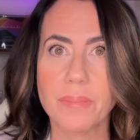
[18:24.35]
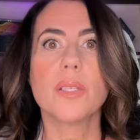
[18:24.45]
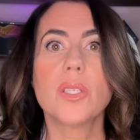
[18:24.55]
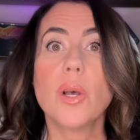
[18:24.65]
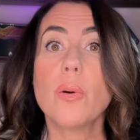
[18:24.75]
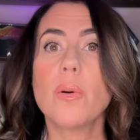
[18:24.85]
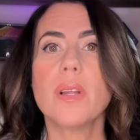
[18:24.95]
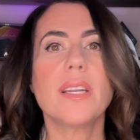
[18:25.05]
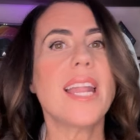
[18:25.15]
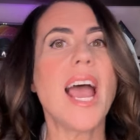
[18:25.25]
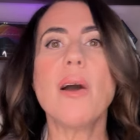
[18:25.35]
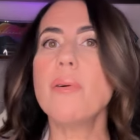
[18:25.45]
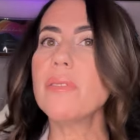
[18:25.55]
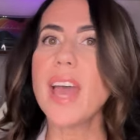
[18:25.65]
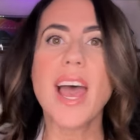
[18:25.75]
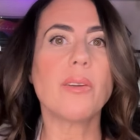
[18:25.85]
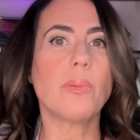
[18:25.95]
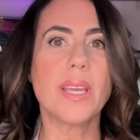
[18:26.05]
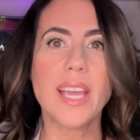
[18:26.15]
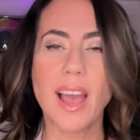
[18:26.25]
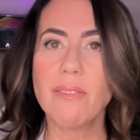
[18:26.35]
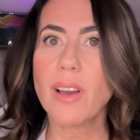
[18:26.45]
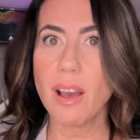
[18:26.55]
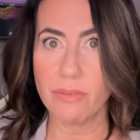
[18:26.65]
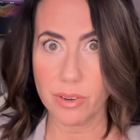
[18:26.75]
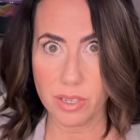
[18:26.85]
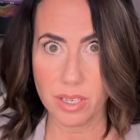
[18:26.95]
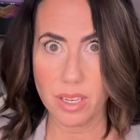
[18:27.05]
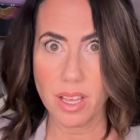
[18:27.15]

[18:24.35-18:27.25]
So now that we have covered